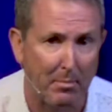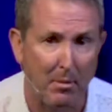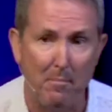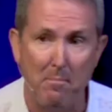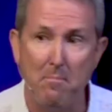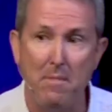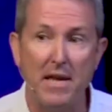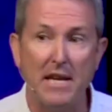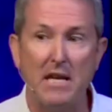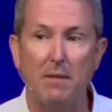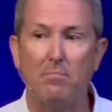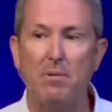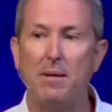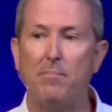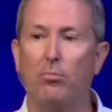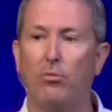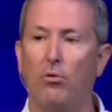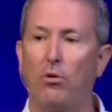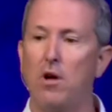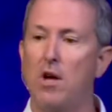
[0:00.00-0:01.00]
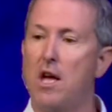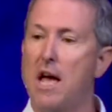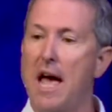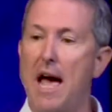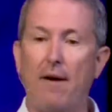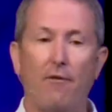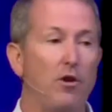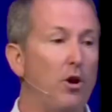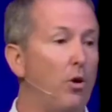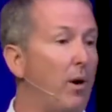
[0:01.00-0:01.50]
but many people
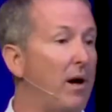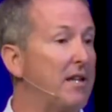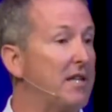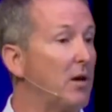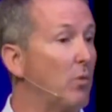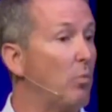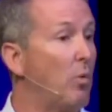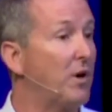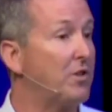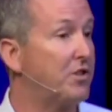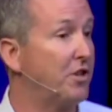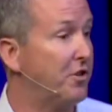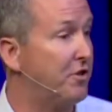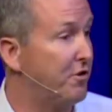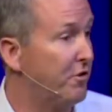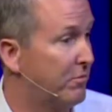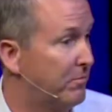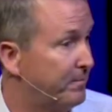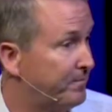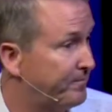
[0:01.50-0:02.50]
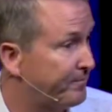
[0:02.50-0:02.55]
have no idea what to do.